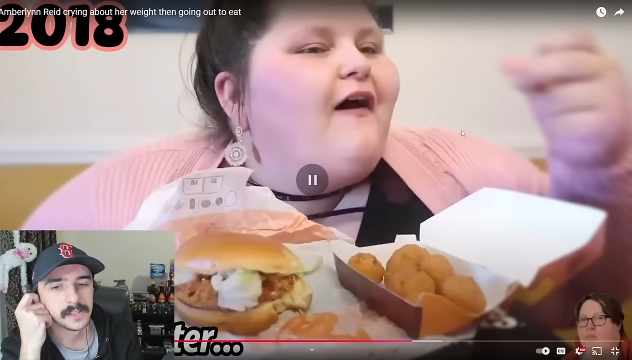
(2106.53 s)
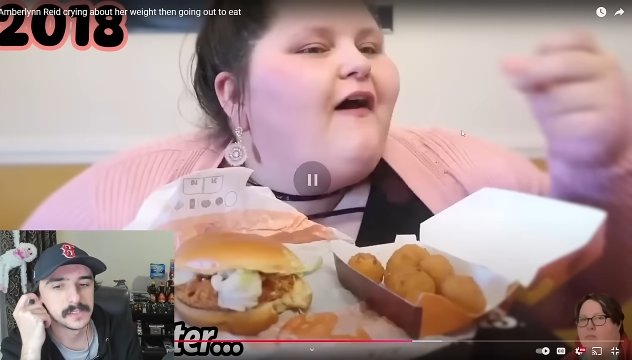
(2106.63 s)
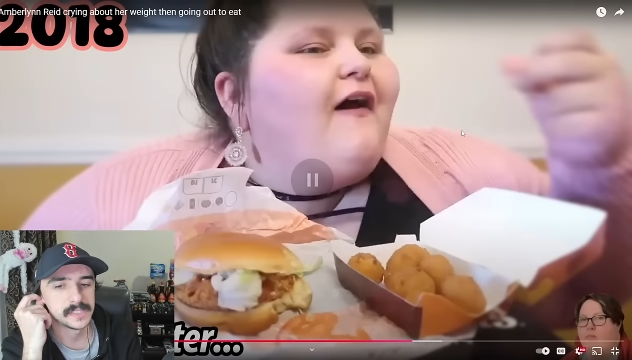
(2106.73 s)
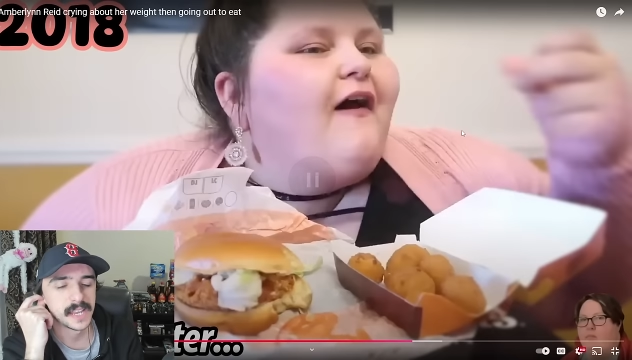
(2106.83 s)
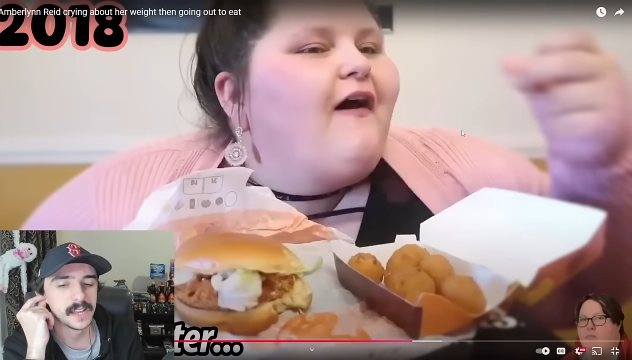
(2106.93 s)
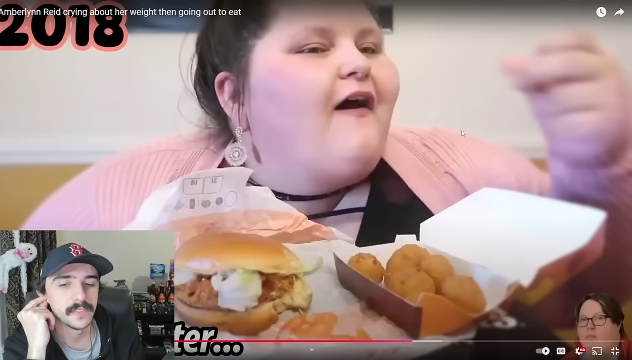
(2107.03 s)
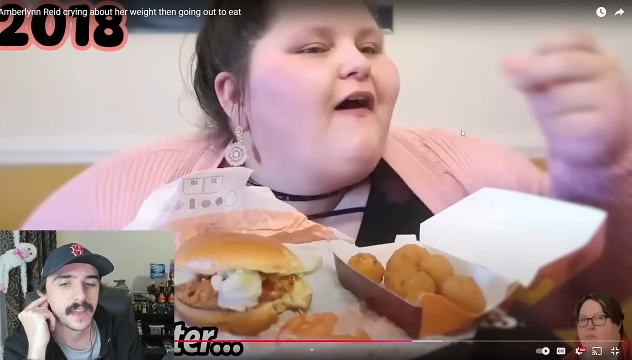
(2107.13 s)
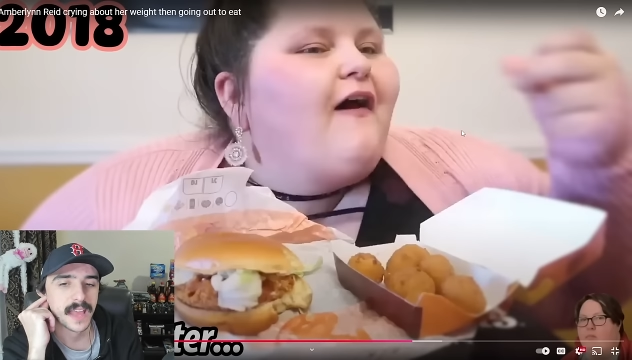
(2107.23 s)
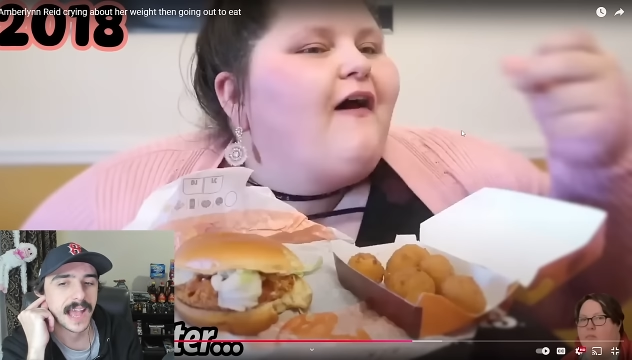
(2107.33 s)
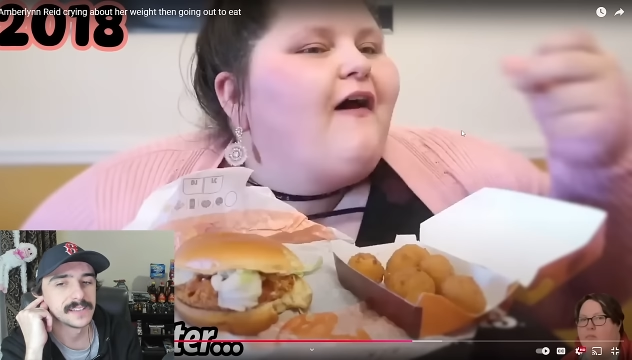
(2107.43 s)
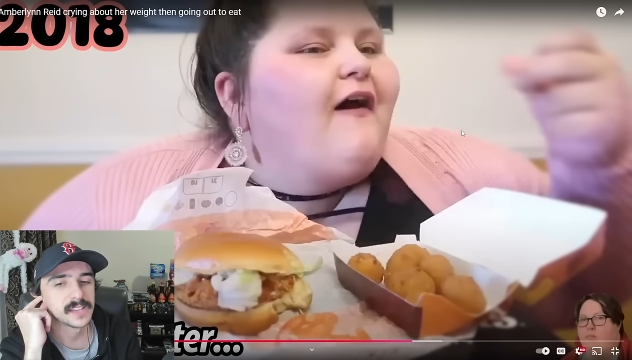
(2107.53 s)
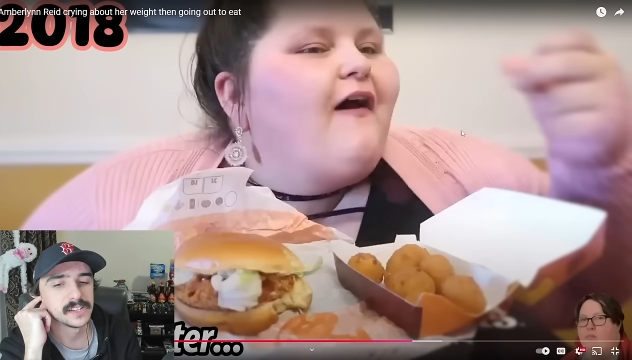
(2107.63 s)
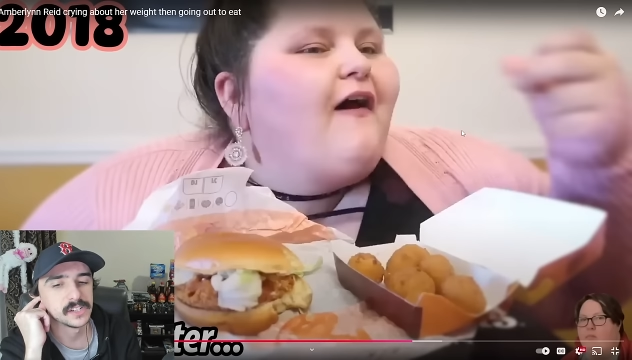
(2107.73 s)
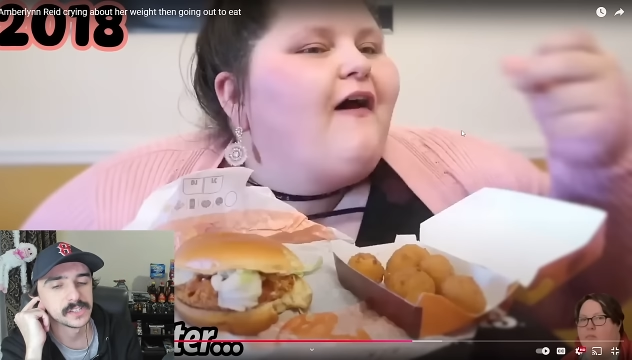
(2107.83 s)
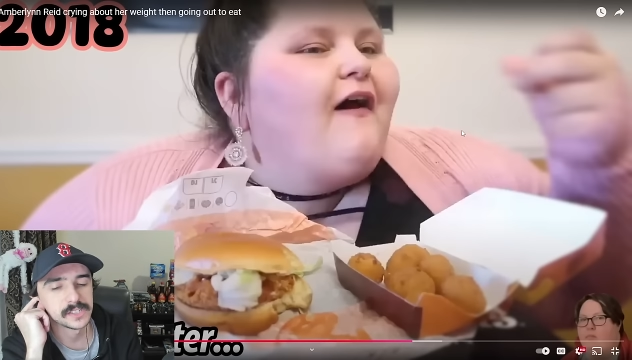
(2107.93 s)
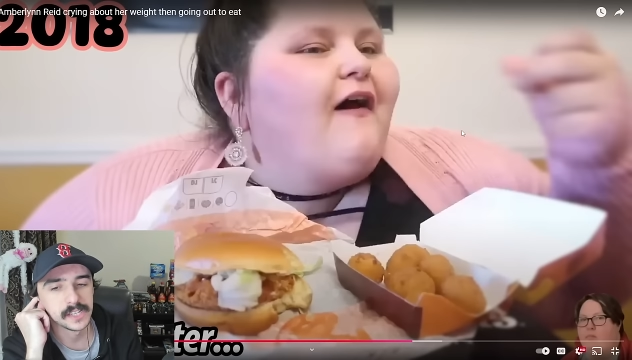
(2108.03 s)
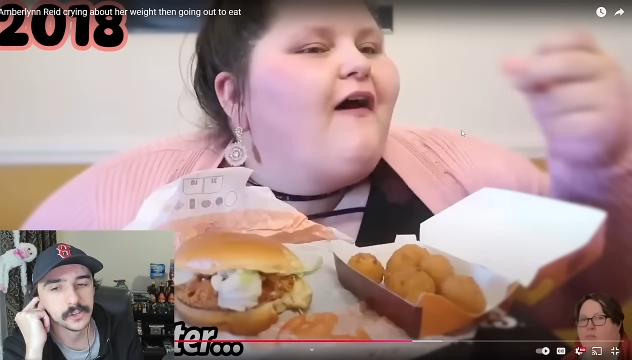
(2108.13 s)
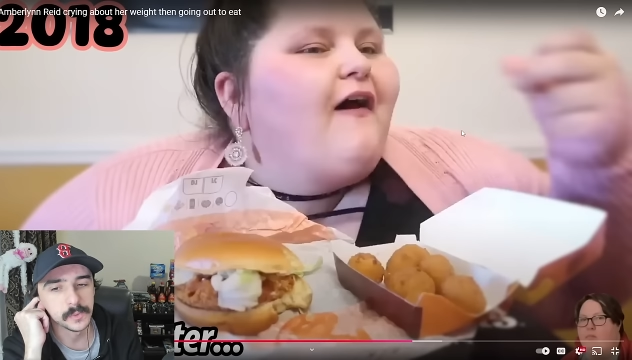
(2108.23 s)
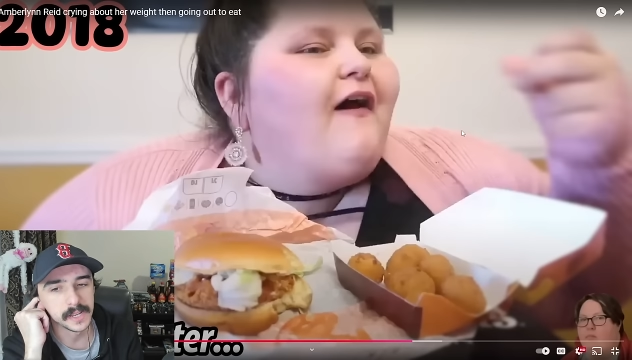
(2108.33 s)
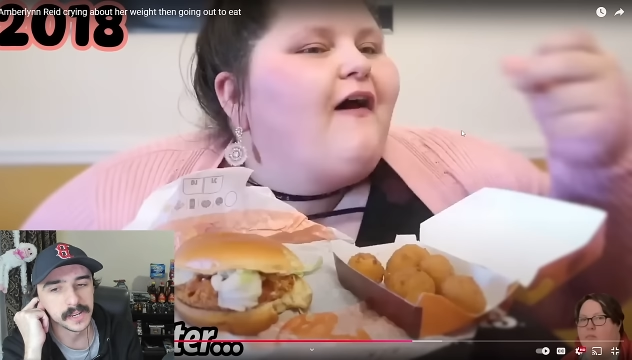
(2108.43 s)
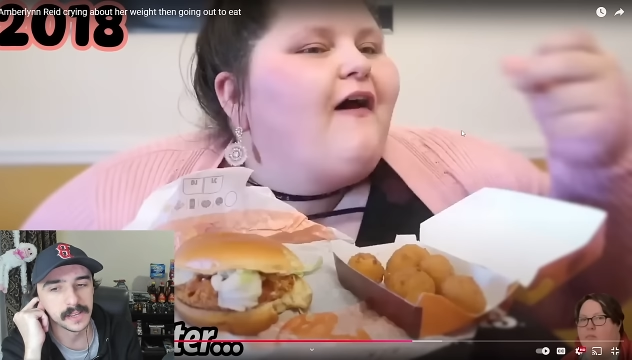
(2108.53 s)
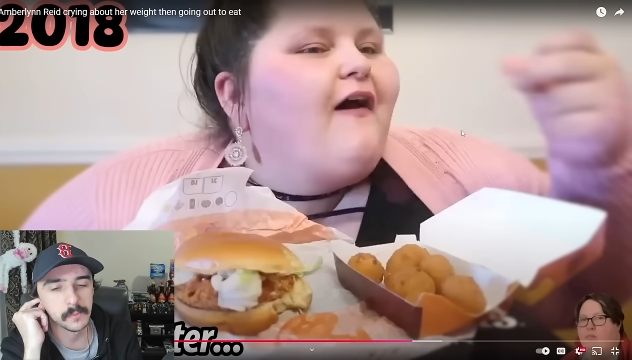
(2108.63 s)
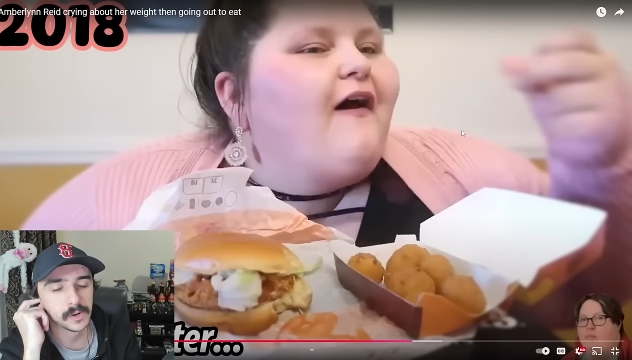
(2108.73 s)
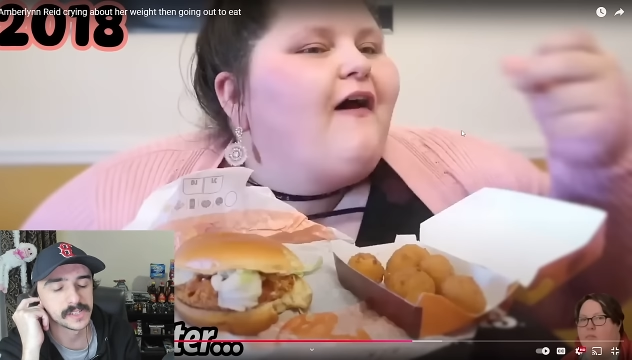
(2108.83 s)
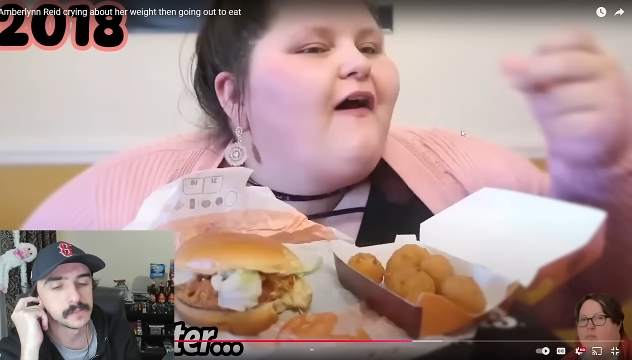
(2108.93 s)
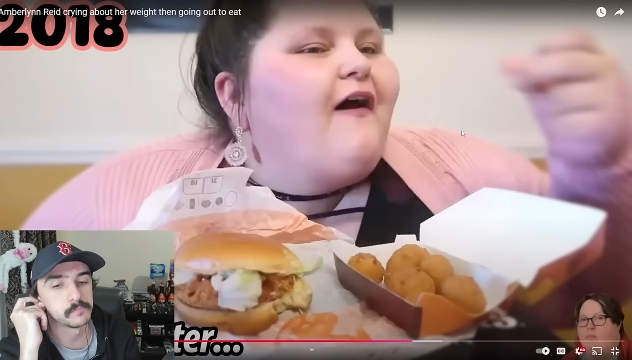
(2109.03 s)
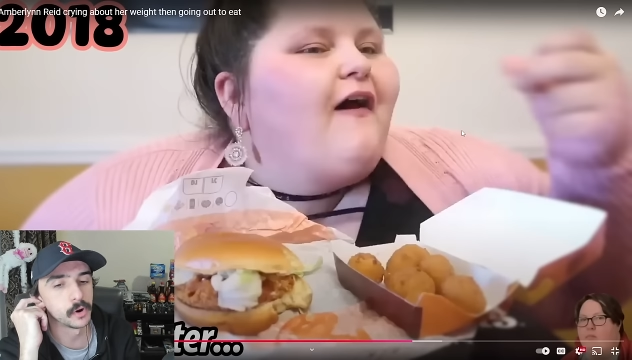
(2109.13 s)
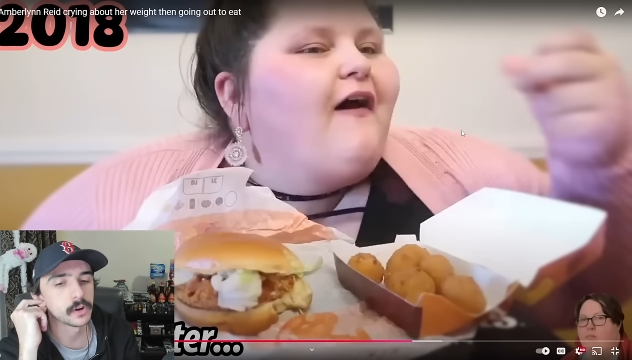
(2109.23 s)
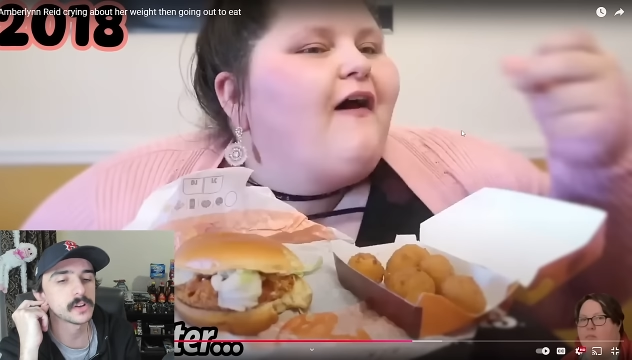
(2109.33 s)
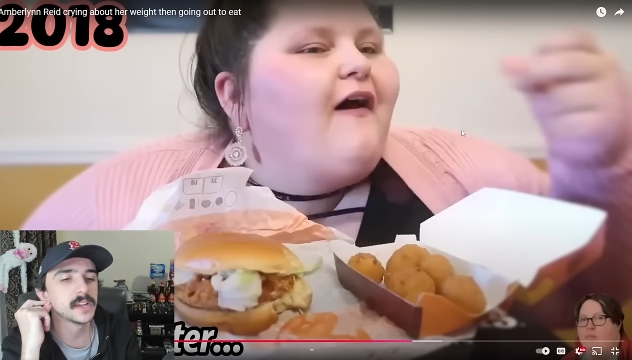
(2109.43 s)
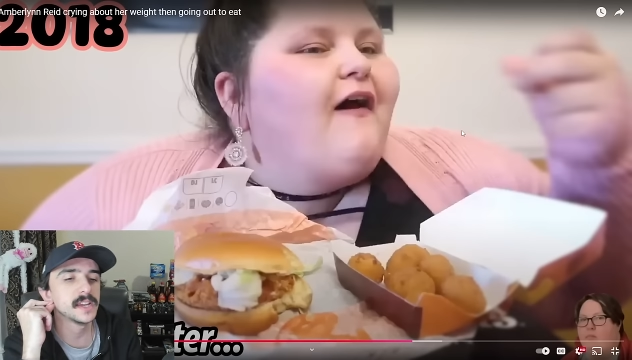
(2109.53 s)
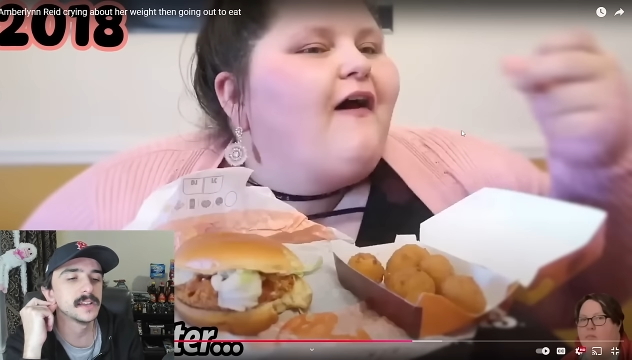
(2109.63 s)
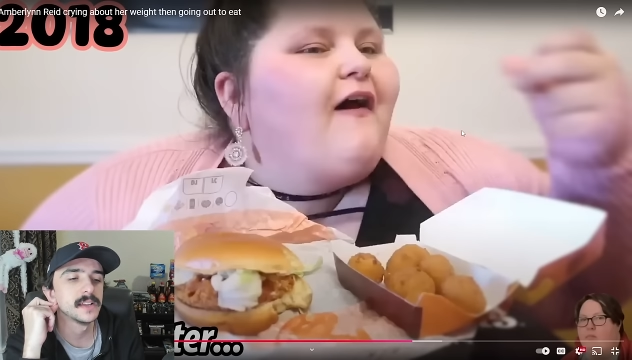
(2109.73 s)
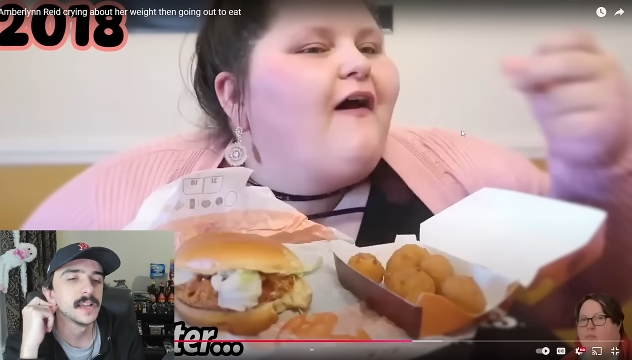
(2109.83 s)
Speaker 1: Saying that as I just see you eating, what is this, Burger King?